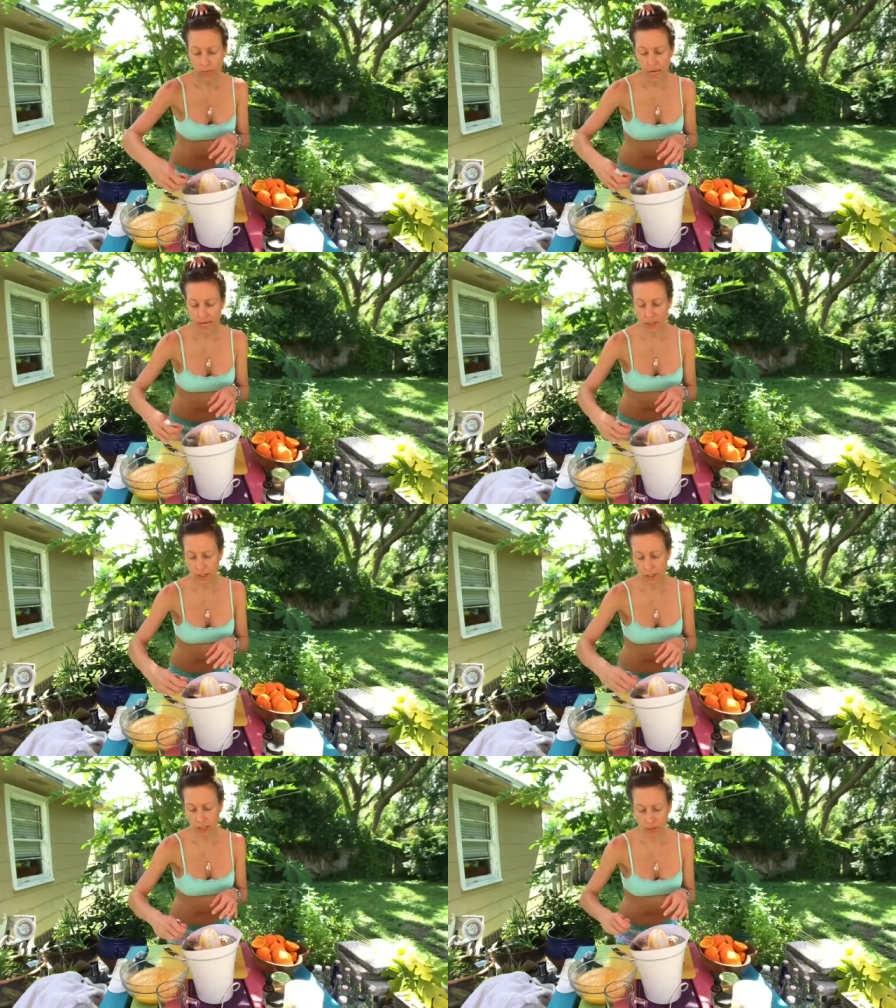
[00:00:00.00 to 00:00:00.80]
I
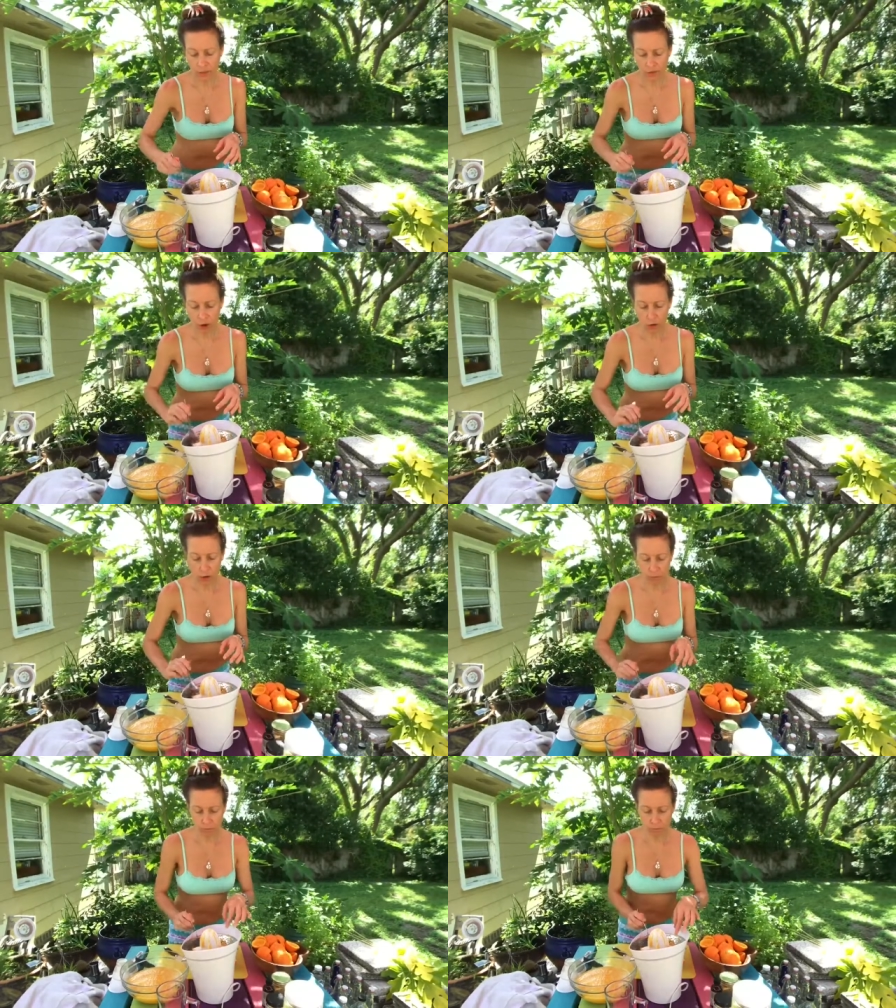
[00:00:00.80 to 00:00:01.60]
had tons of
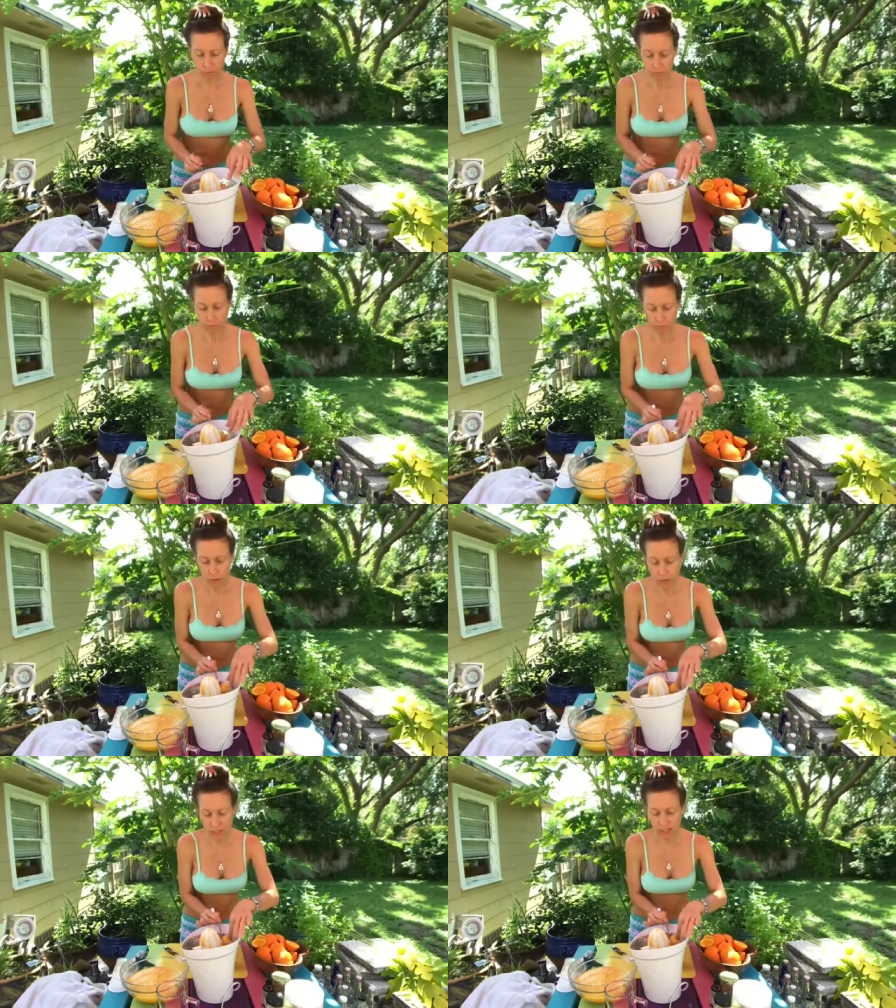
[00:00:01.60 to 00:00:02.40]
art
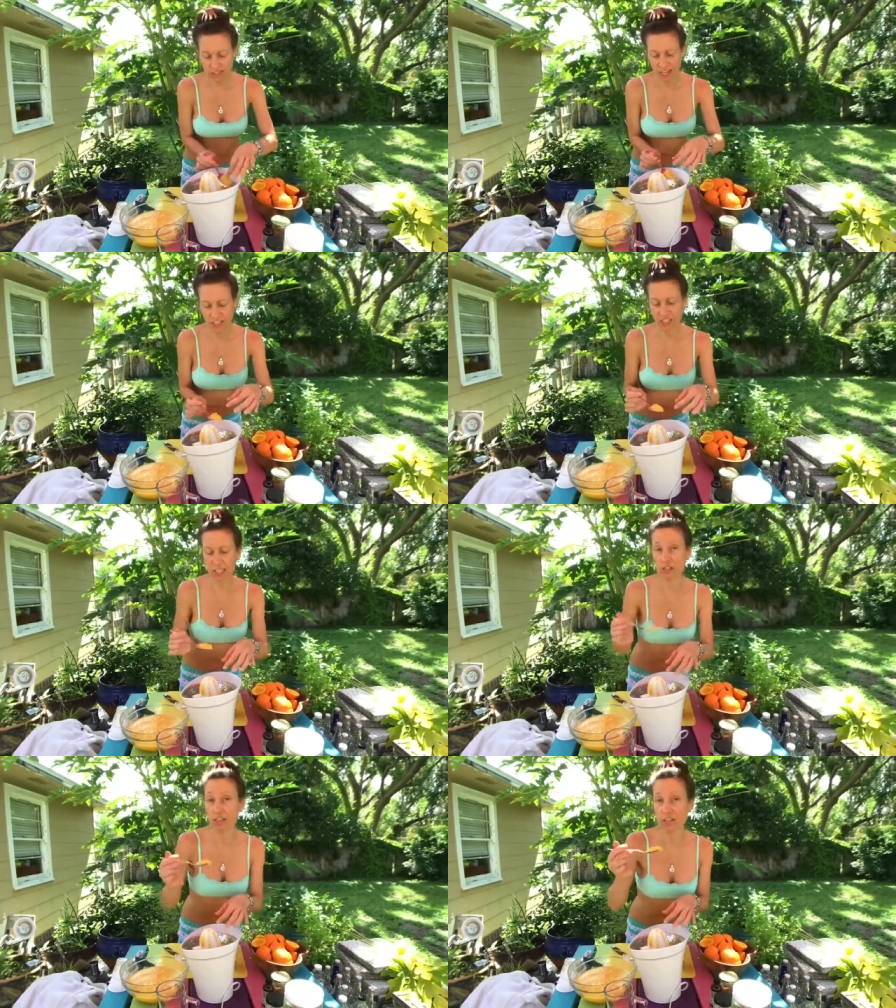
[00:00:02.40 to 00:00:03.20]
with designs
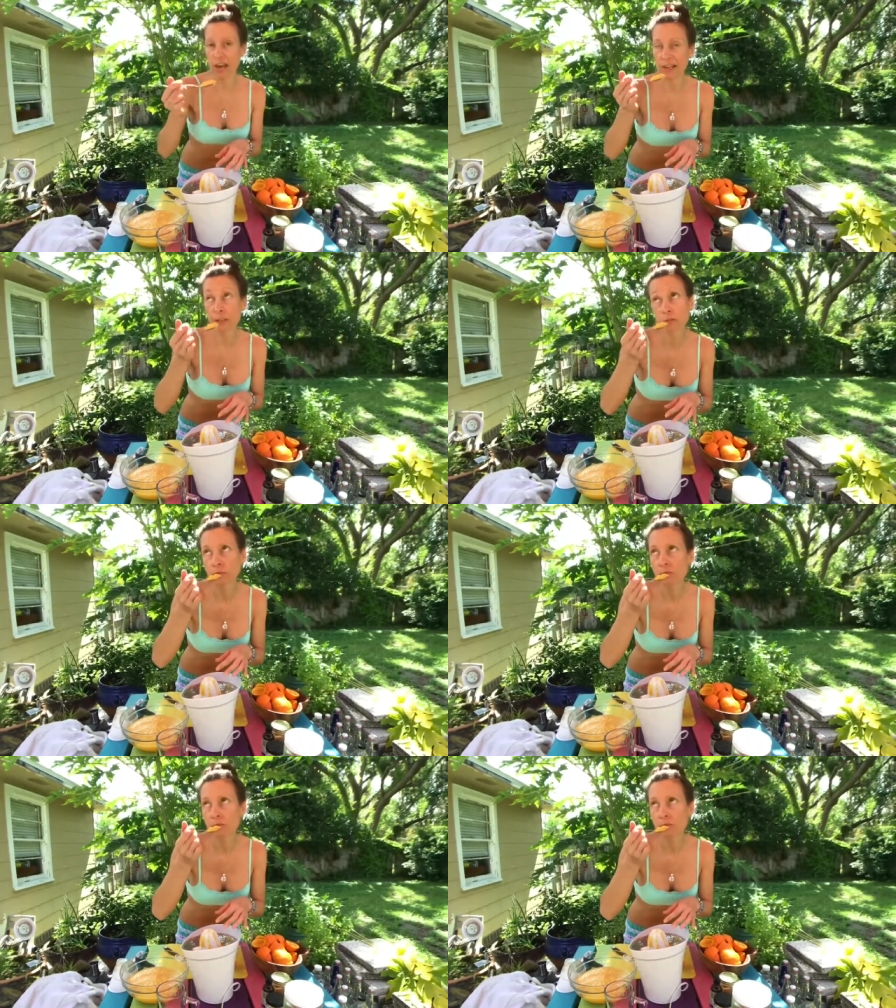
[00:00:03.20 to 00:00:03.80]
I had designed.